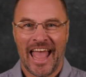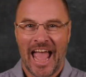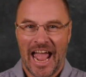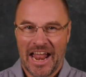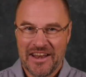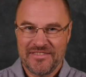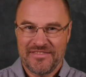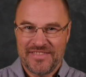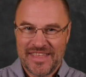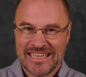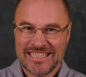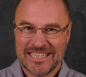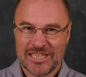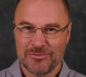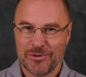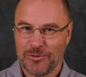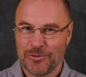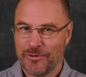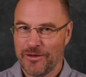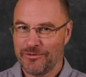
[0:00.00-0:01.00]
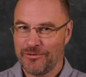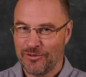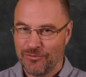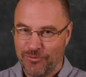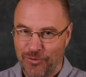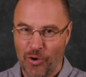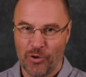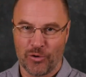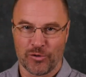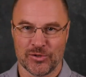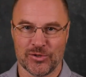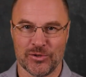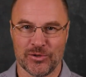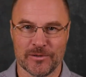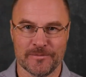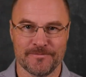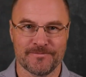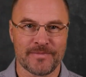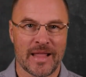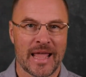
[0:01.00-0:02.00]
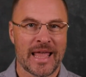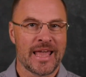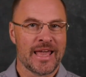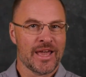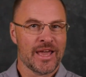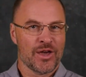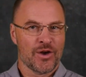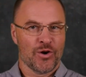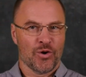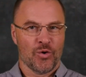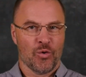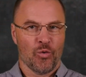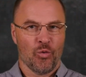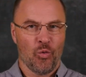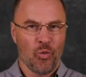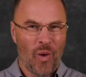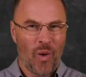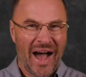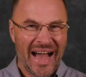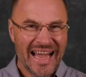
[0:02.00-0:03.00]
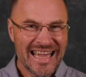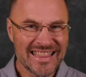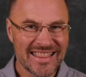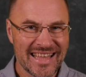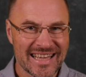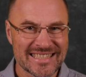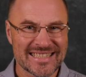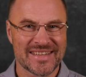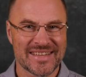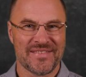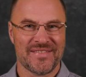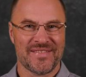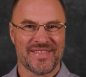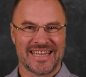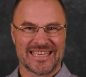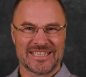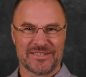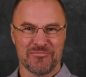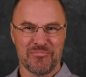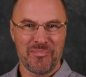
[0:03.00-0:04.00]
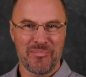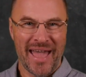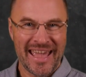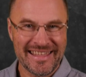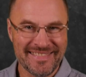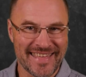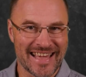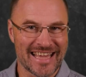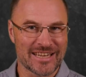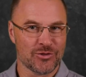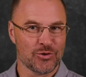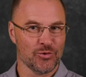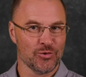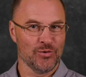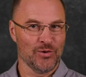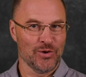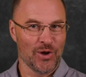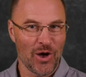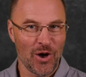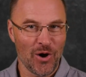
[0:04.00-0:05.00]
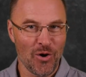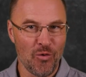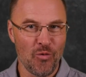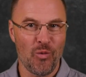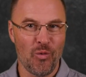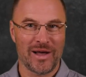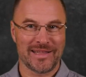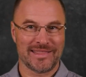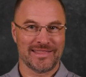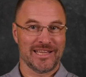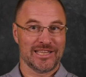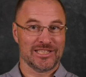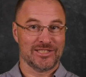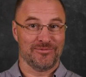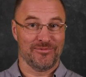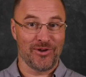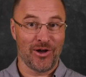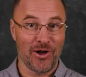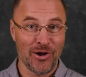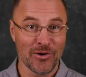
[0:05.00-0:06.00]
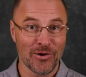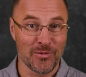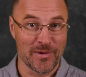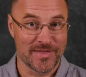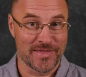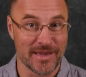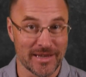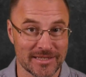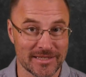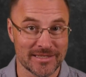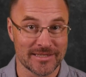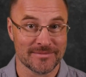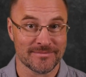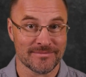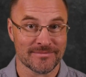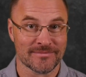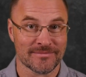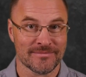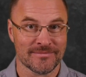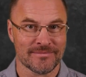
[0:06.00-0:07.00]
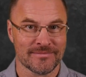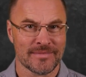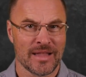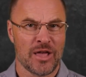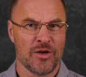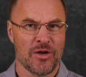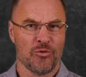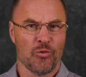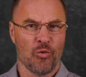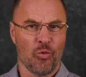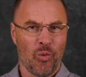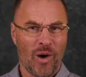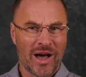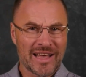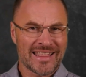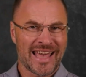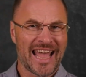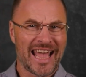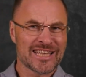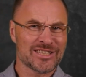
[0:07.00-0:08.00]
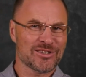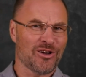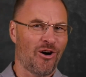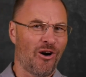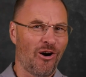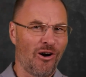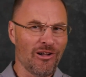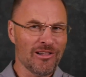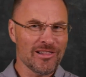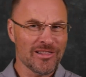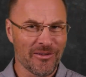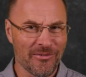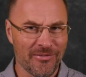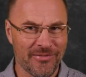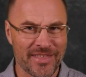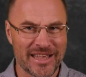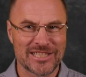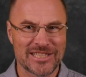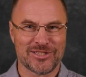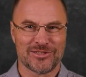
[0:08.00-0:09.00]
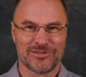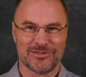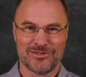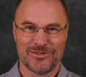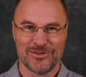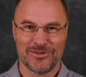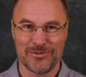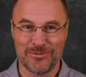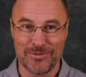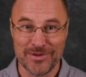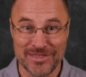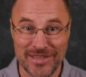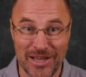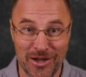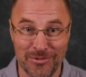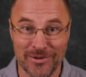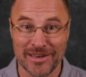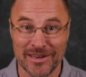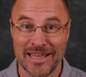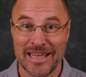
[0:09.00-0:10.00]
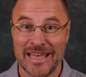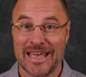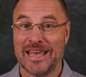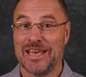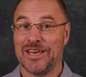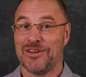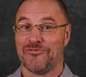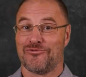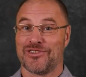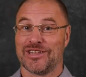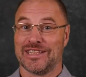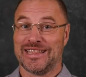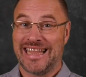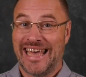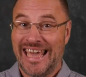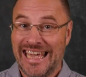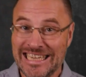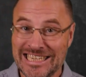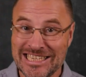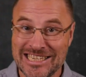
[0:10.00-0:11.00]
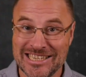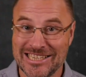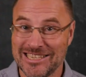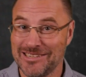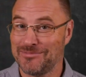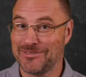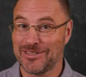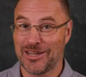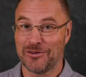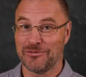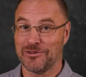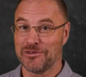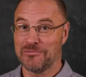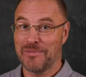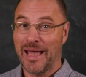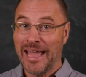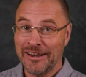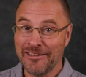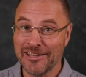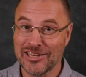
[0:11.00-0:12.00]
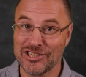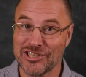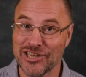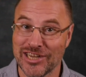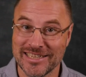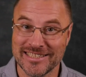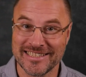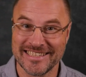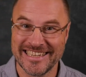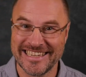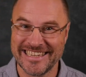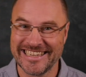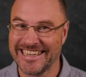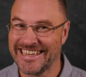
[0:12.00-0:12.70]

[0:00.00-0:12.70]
And this is what we will focus on. Why does this matter to know what is wrong with us? What has all of this to do with our relationships, our marriages?